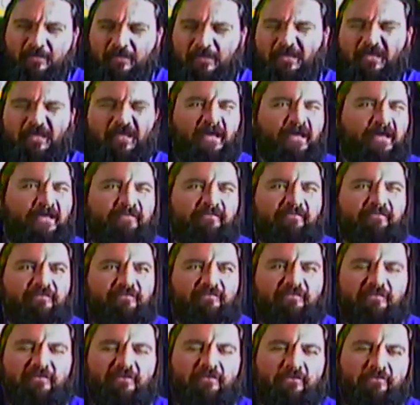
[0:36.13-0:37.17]

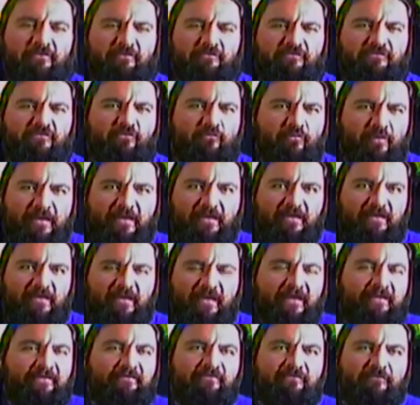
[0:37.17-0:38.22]
cuts, you know, those quick
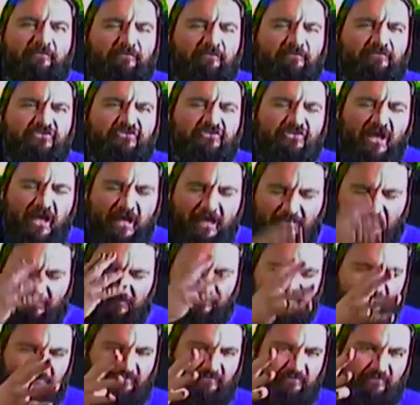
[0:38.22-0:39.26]
cuts, those
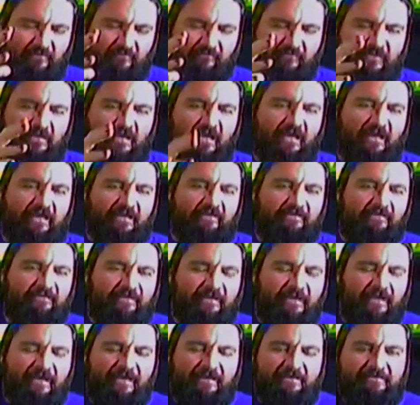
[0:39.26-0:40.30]
shocks of cut,
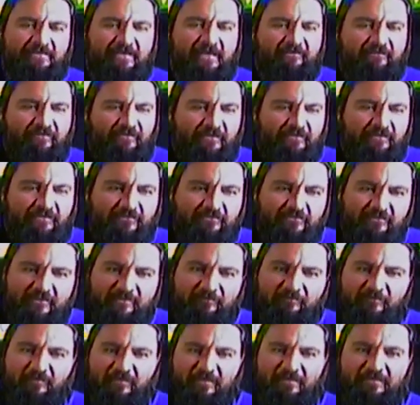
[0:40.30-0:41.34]
definitely
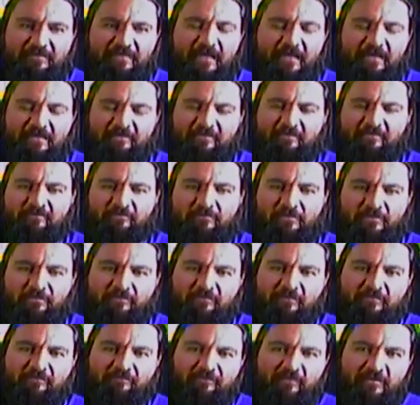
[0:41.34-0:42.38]
screams, like, 90s
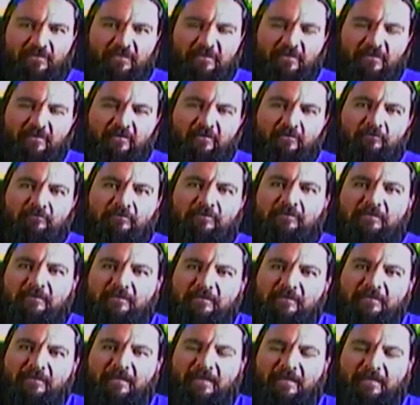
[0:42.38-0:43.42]
music video.
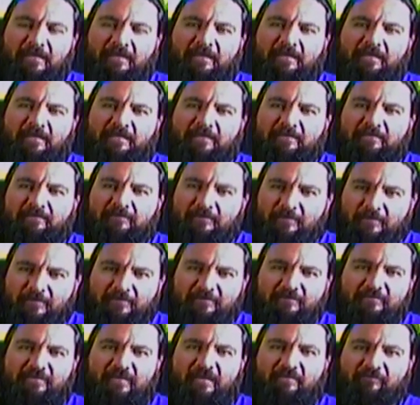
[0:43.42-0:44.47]

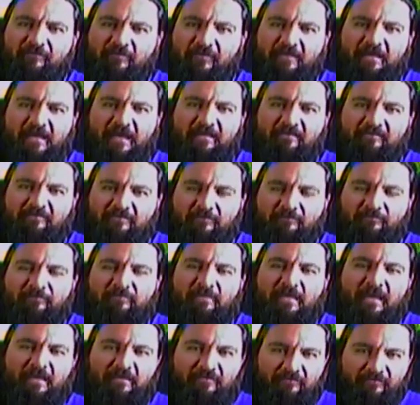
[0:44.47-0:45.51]
Definitely has some
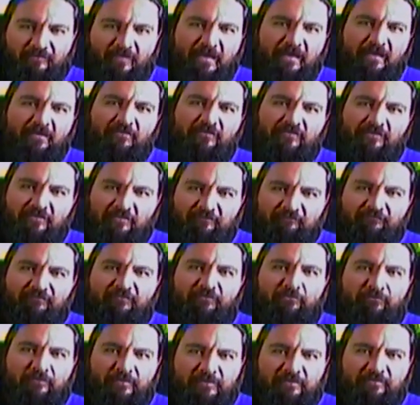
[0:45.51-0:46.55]
X-Files
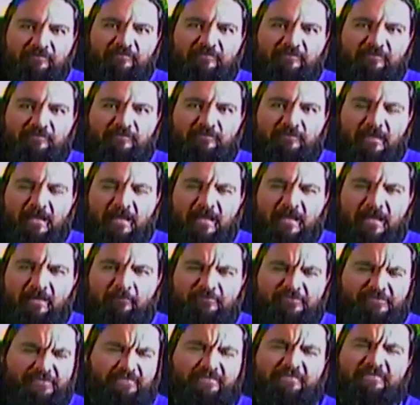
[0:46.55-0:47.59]
influence,
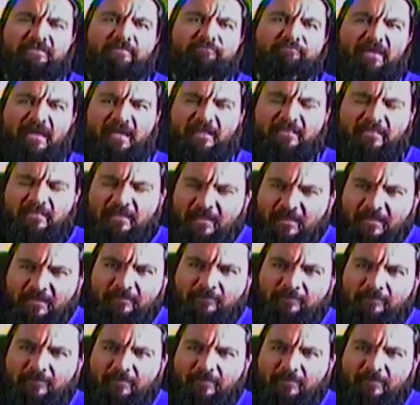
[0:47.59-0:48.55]
which isn't a bad thing.